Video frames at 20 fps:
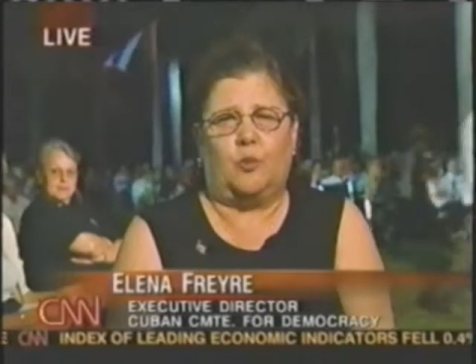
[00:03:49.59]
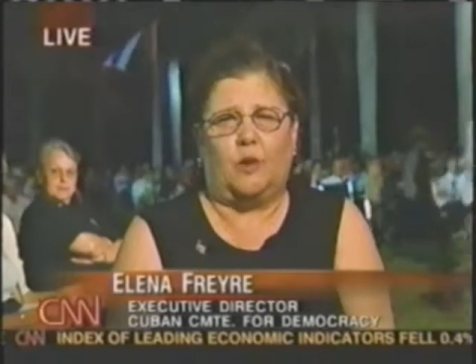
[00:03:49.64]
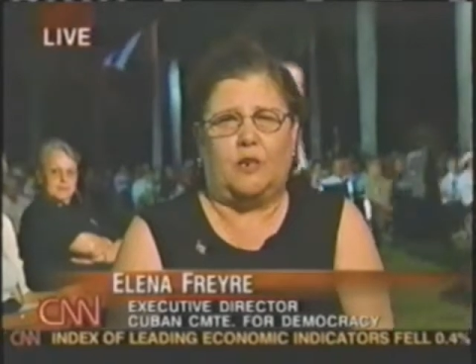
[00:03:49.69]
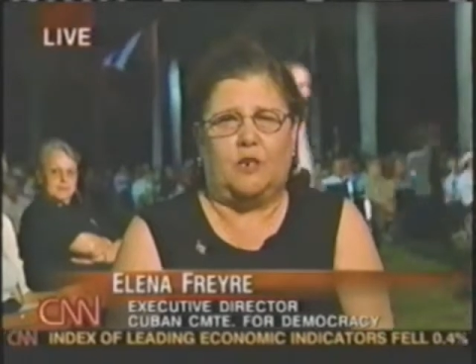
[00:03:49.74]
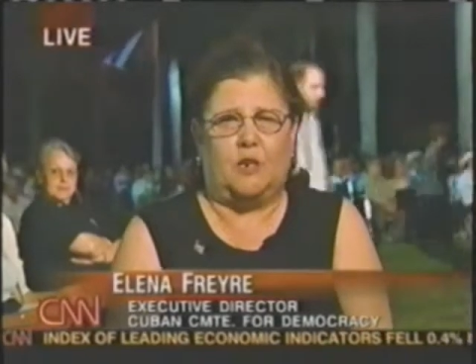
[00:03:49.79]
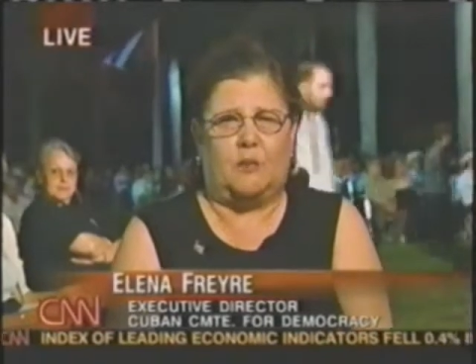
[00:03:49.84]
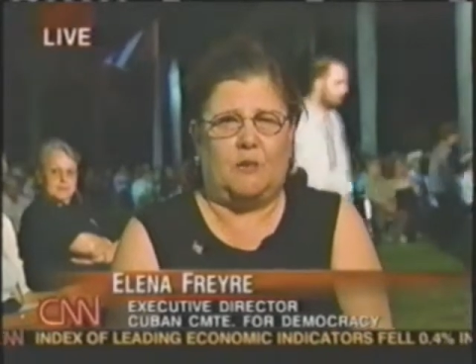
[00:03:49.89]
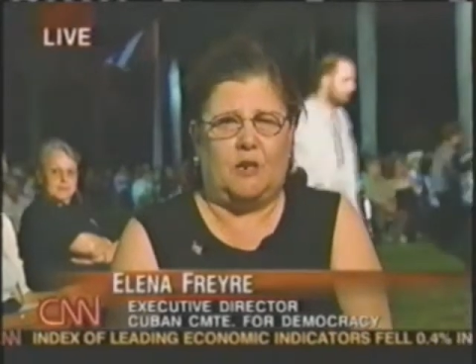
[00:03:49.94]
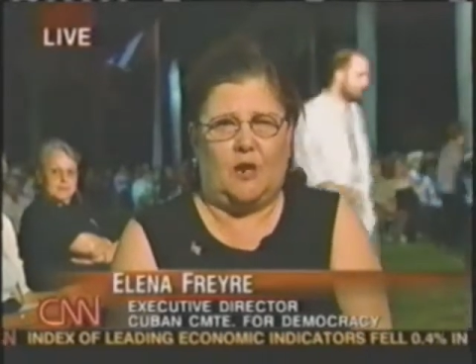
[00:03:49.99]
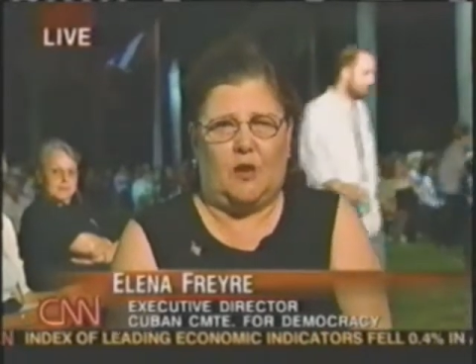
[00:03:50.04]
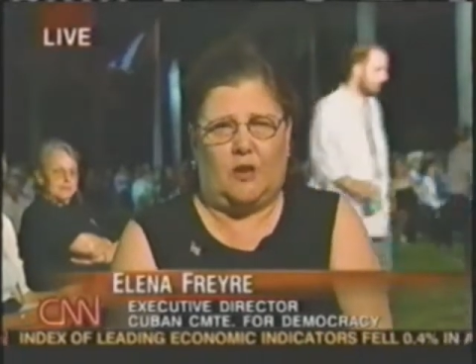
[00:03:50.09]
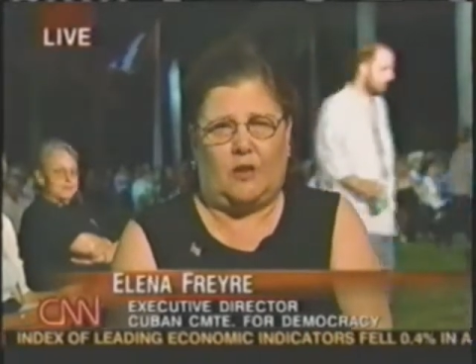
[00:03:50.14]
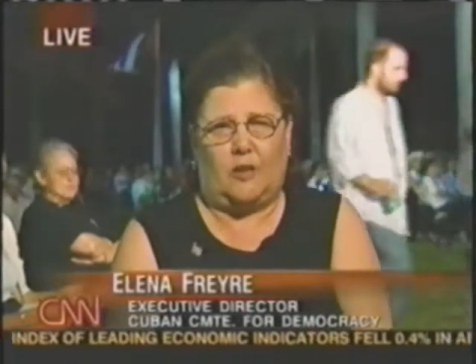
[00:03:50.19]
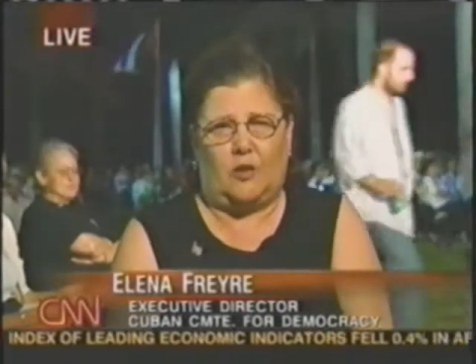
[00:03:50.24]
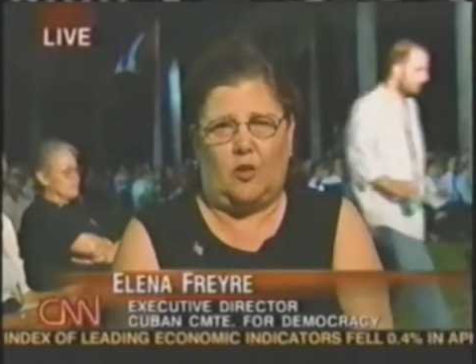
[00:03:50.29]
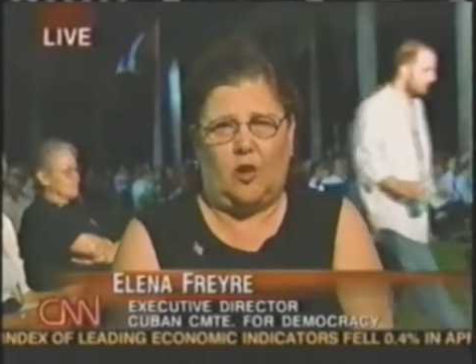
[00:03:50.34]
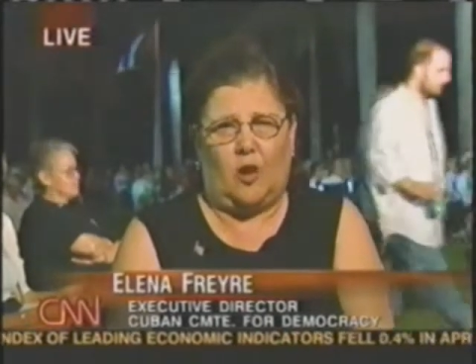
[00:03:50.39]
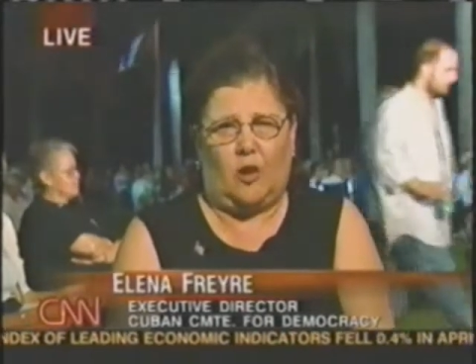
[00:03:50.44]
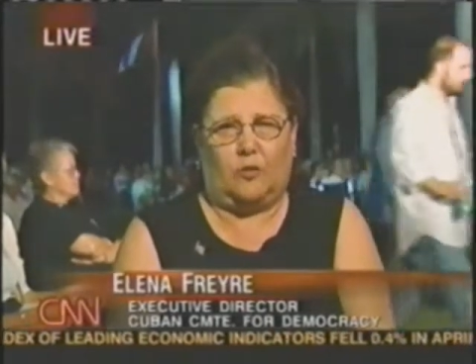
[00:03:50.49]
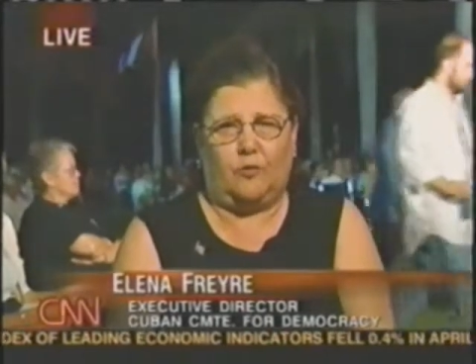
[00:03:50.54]
what Jimmy Carter
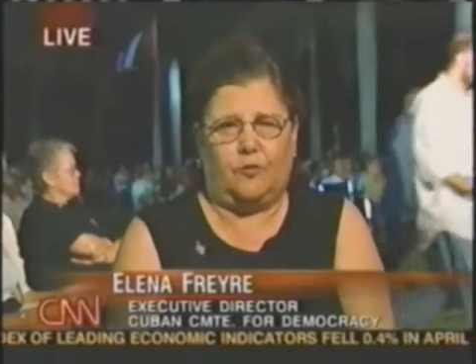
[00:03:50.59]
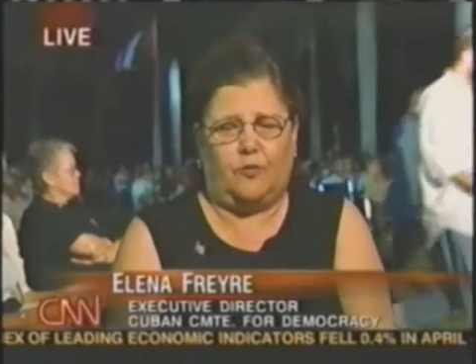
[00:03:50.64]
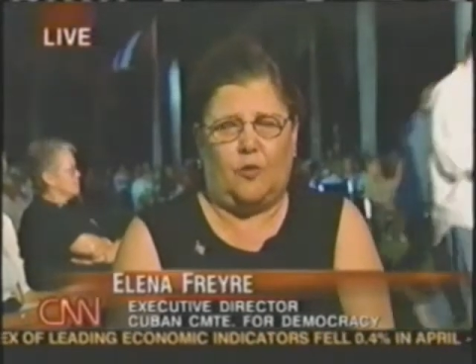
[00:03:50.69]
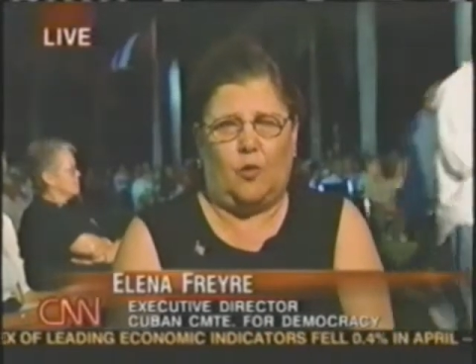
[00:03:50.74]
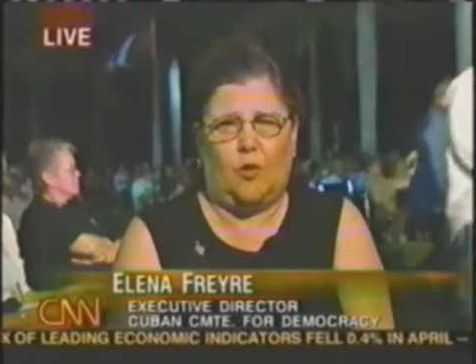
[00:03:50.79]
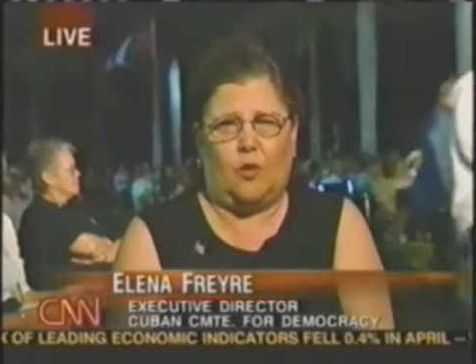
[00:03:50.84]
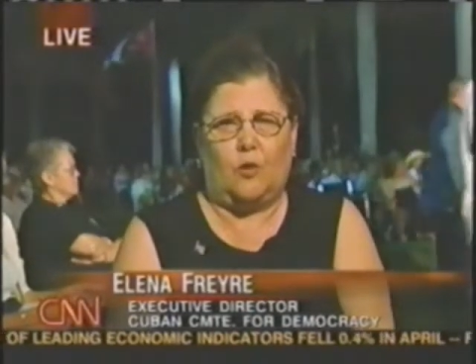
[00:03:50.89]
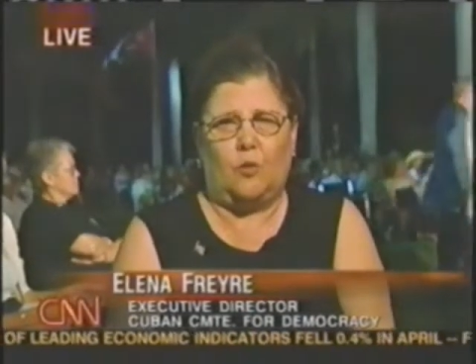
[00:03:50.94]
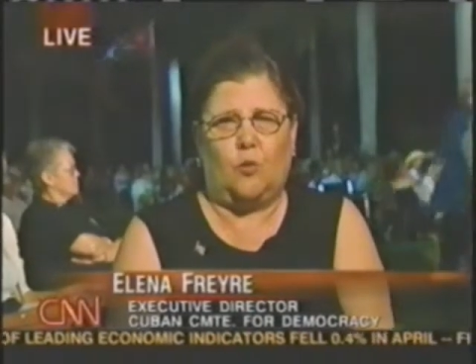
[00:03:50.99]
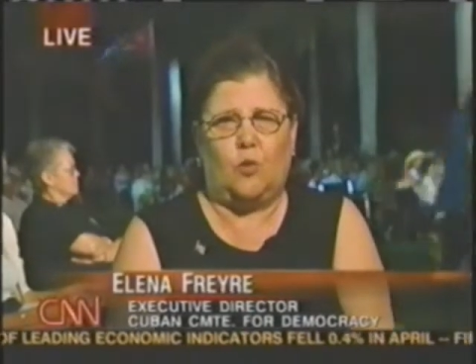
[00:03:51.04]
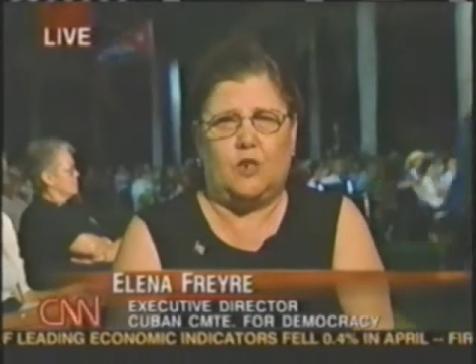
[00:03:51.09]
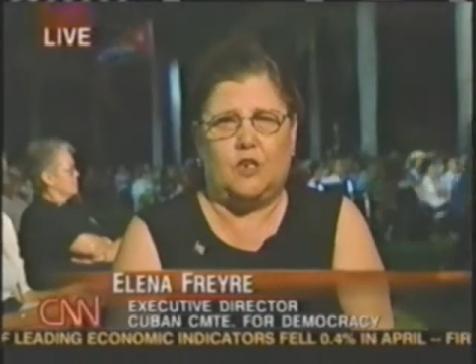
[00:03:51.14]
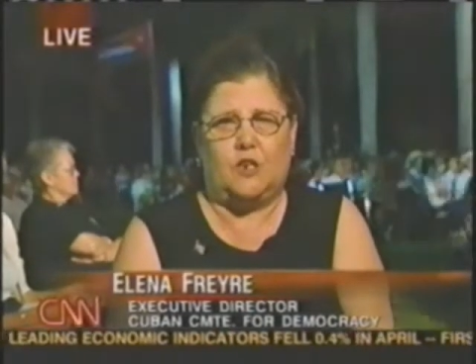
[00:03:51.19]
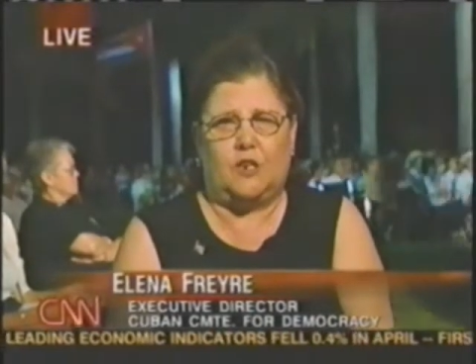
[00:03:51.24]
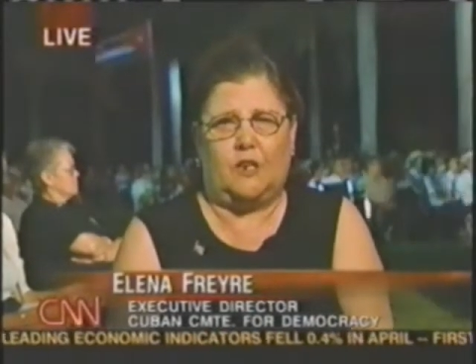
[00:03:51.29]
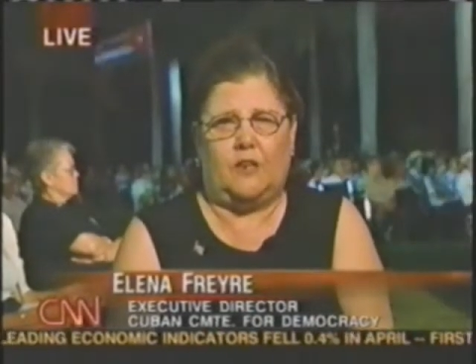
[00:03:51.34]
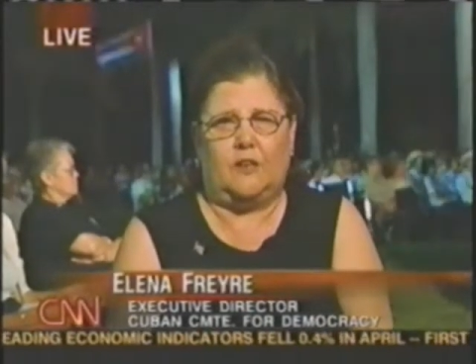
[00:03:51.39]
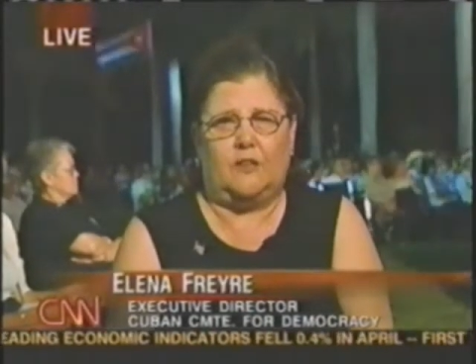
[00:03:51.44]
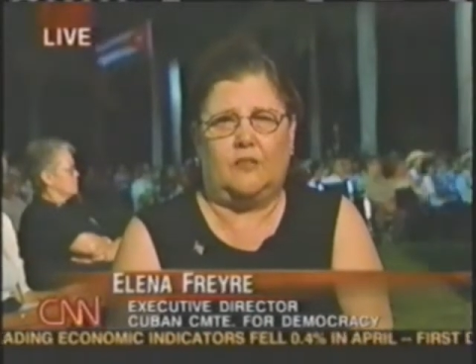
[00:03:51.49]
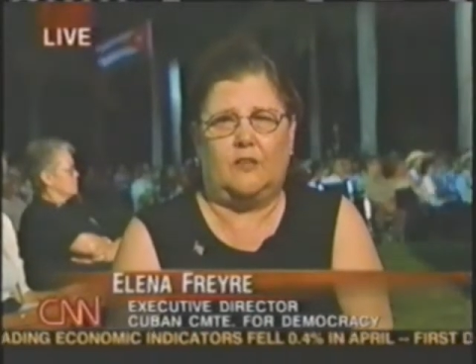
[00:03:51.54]
called for, which
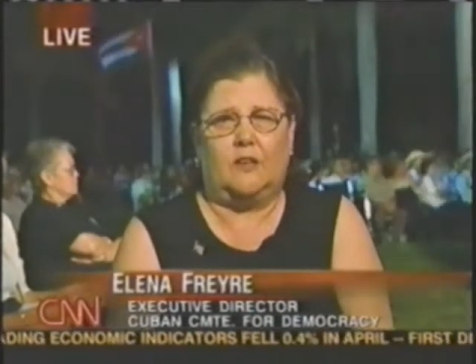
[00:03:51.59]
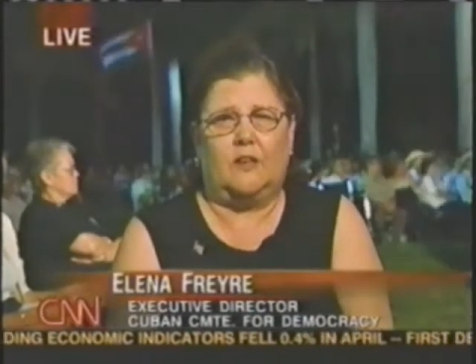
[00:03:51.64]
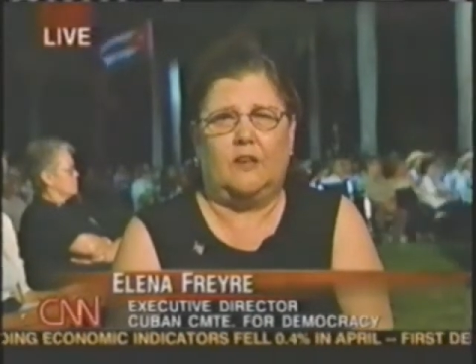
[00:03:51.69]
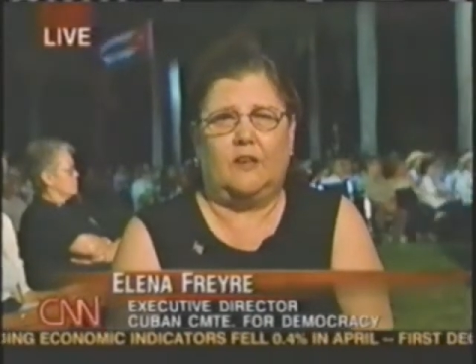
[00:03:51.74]
is